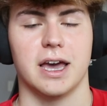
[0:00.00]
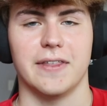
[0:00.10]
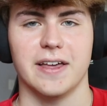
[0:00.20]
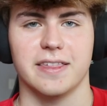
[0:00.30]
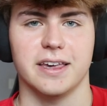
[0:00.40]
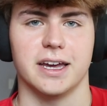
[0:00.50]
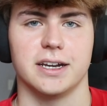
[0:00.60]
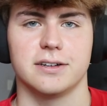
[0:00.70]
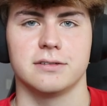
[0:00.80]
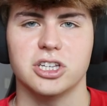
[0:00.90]
And that's it.
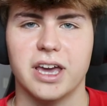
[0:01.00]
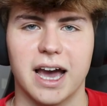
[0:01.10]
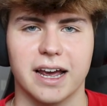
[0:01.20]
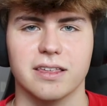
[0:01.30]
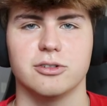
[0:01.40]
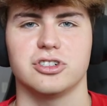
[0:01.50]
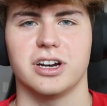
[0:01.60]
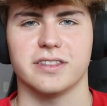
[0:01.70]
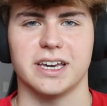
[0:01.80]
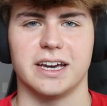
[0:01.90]
So yeah, I guess I'm just
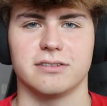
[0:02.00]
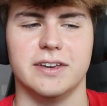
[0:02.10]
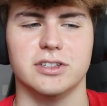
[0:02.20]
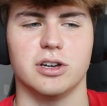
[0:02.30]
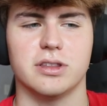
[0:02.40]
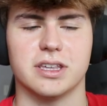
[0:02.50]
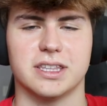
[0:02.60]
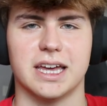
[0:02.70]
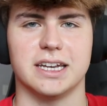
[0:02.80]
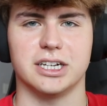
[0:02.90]
trying to say, even though the
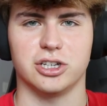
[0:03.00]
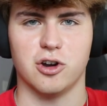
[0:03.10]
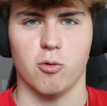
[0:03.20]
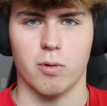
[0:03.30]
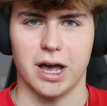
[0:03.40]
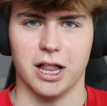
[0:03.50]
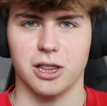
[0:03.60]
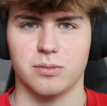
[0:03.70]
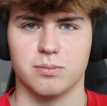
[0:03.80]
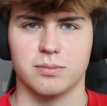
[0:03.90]
set didn't go
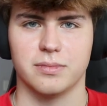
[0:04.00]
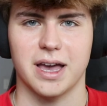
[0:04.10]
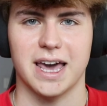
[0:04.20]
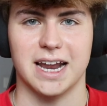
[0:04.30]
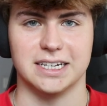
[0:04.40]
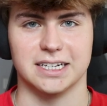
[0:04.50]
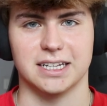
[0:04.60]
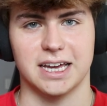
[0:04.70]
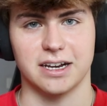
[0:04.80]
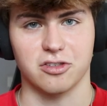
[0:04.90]
well, and I
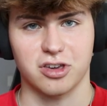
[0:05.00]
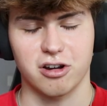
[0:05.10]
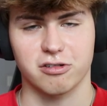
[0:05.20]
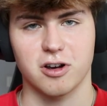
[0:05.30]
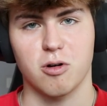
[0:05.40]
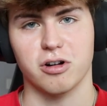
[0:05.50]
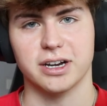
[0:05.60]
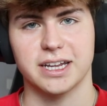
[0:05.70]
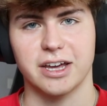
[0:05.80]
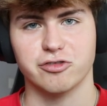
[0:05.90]
didn't land a scarecrow or
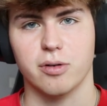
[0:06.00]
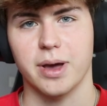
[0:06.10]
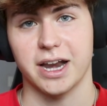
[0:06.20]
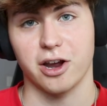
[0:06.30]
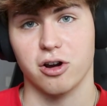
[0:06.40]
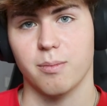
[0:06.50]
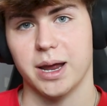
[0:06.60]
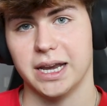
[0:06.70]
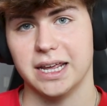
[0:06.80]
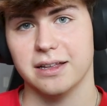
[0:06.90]
a tantrum, and I hurt
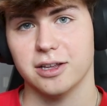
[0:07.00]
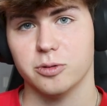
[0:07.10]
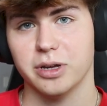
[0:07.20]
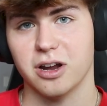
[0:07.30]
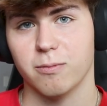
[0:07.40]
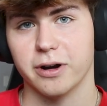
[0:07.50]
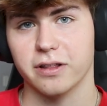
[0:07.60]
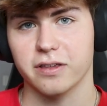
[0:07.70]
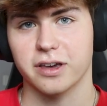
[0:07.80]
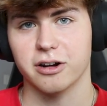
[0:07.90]
my knee a little bit on one of
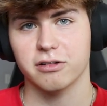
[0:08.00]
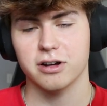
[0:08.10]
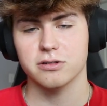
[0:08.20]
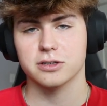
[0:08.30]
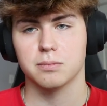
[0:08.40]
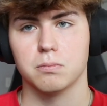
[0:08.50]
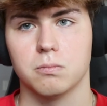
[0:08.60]
the scarecrows,